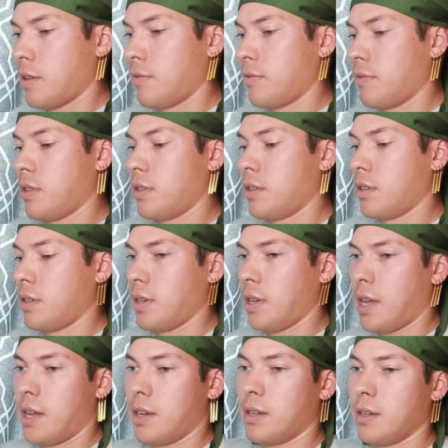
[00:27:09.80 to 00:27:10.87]
Zephyr
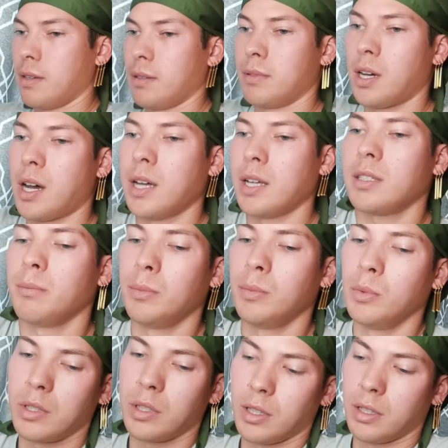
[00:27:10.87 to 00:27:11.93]
and a Tot
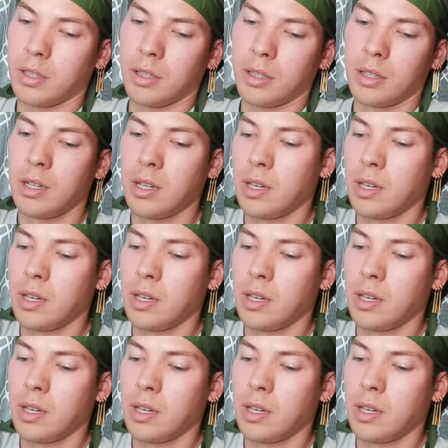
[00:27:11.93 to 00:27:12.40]
Musica.